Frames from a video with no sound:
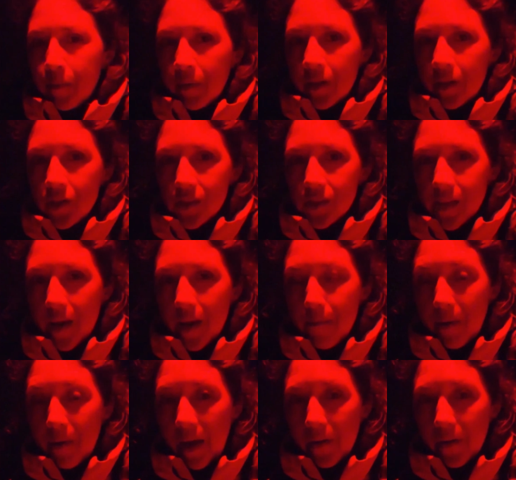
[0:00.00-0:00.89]
but it just
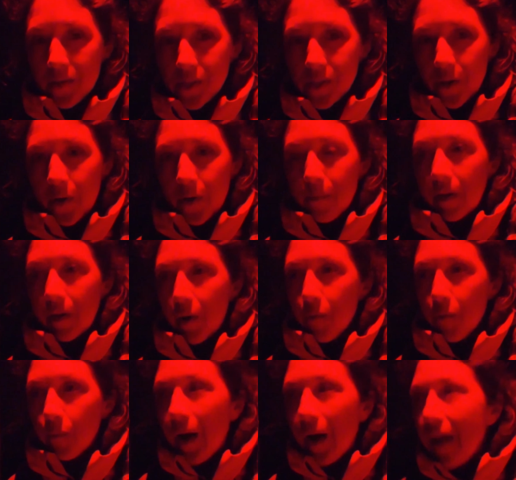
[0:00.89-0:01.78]
came back, so I'm
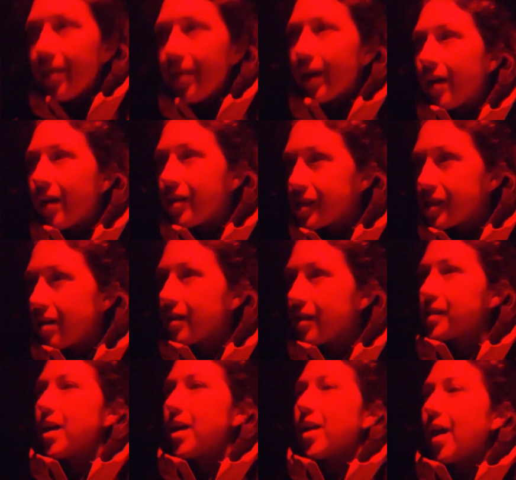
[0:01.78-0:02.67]
gonna ride that out as long
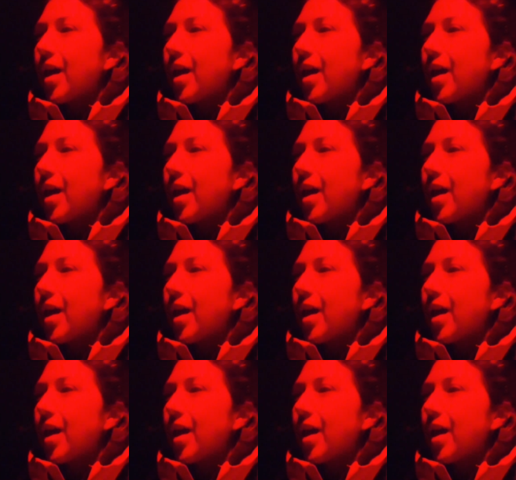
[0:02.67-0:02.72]
as I